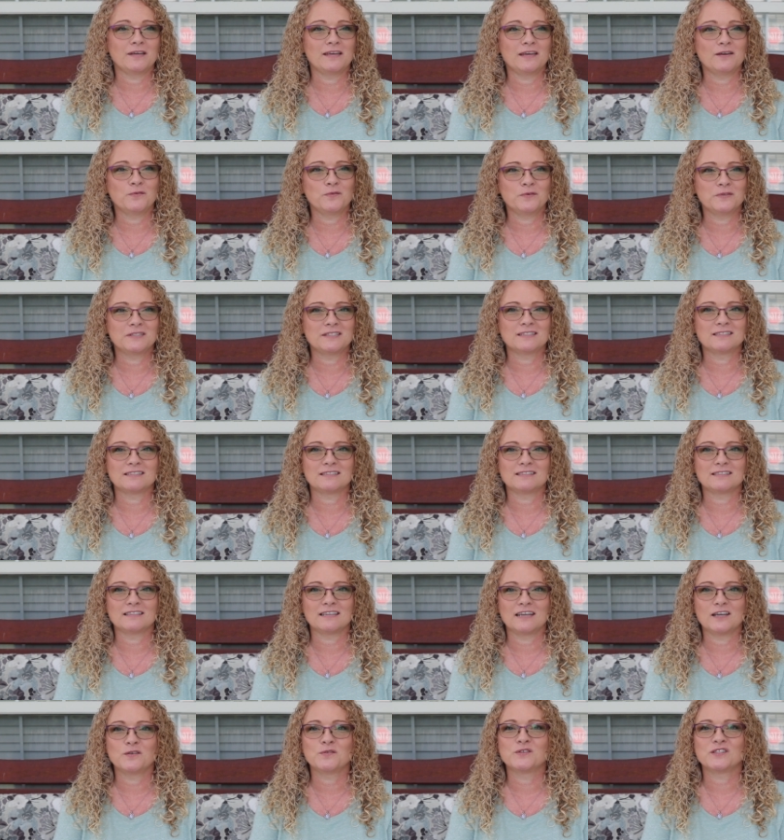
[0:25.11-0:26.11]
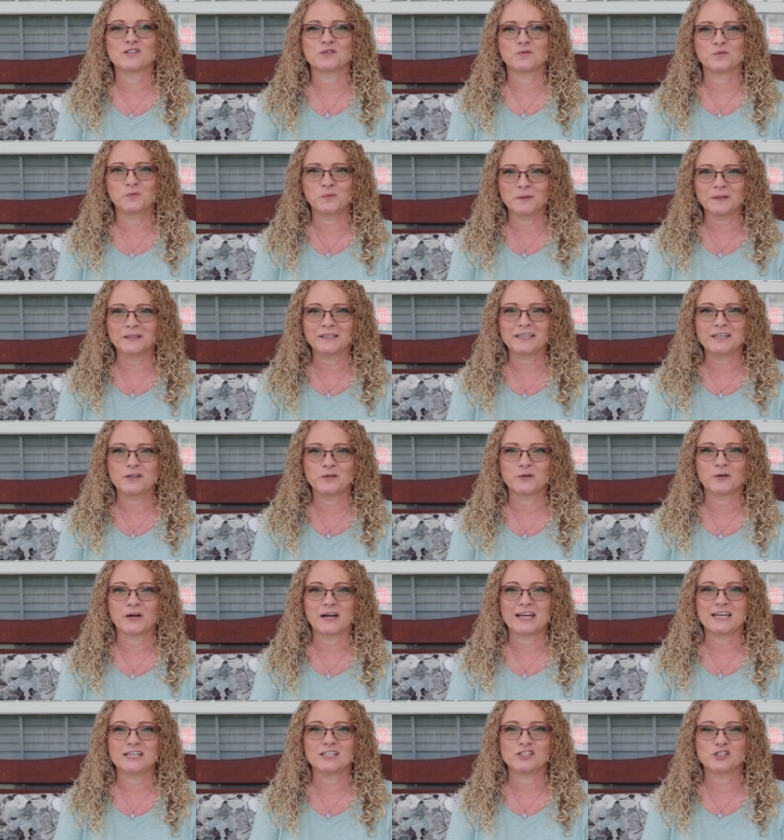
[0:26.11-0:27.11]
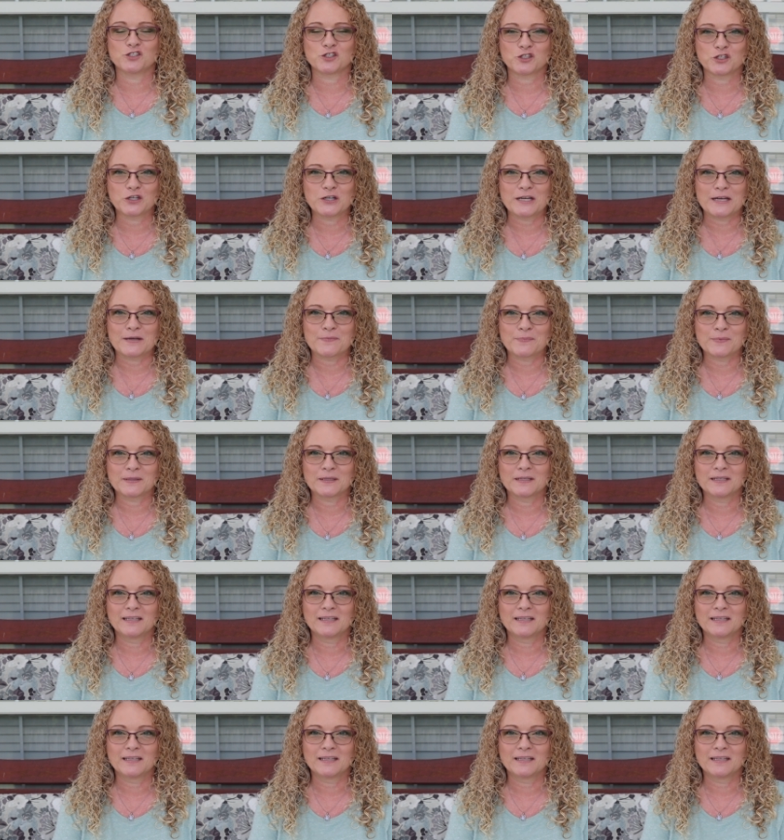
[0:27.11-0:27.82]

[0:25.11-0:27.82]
It was, it was a really great trip.